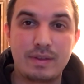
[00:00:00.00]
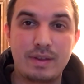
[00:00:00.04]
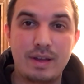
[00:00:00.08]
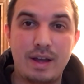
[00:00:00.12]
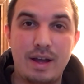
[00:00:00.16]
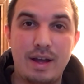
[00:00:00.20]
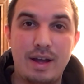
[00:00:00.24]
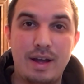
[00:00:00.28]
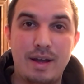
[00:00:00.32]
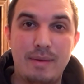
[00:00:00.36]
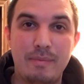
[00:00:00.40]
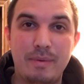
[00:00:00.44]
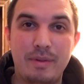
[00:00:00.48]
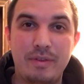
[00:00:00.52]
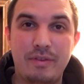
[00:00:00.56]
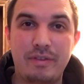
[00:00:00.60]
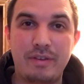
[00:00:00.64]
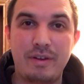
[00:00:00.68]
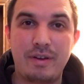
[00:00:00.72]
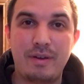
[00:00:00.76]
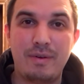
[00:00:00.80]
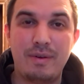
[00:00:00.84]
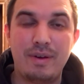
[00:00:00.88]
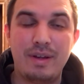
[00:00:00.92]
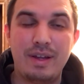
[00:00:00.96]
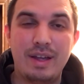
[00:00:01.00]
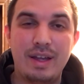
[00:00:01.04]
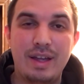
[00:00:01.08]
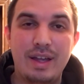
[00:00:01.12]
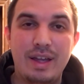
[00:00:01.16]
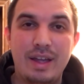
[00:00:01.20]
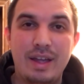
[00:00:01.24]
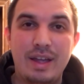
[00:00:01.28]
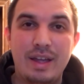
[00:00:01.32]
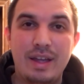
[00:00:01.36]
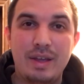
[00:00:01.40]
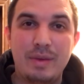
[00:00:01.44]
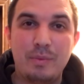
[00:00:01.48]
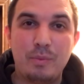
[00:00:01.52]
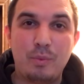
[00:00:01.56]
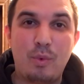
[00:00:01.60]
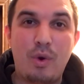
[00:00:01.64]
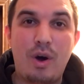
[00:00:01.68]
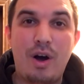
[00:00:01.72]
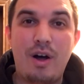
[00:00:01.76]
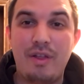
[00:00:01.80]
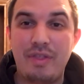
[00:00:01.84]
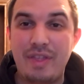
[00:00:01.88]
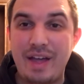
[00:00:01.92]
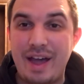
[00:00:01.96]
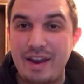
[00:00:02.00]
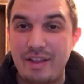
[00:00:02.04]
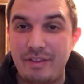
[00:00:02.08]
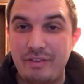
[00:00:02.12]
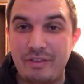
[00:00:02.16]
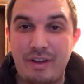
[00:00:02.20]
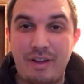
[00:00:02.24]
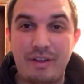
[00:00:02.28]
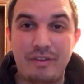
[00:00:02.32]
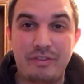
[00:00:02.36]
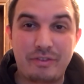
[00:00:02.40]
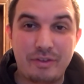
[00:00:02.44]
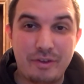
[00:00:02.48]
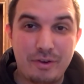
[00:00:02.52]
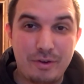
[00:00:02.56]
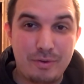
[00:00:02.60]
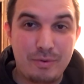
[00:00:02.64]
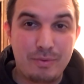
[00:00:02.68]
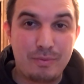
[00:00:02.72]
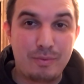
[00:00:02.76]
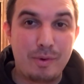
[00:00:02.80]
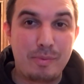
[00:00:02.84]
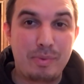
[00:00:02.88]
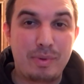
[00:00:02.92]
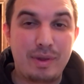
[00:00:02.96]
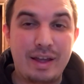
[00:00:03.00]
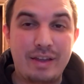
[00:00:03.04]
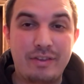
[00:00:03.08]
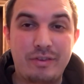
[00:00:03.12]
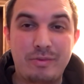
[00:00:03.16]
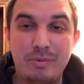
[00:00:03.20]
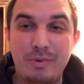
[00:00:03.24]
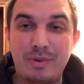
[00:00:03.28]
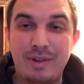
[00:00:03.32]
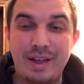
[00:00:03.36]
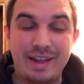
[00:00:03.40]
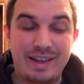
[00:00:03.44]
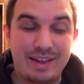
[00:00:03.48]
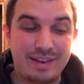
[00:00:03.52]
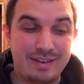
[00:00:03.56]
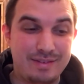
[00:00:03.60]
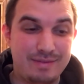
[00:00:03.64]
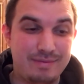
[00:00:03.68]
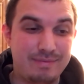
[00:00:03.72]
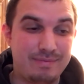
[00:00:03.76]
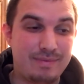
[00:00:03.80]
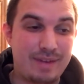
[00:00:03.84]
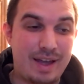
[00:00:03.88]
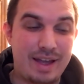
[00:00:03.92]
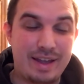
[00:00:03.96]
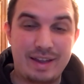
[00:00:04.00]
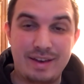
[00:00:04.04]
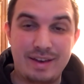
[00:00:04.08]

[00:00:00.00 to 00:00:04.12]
And so while that is also replaceable, I can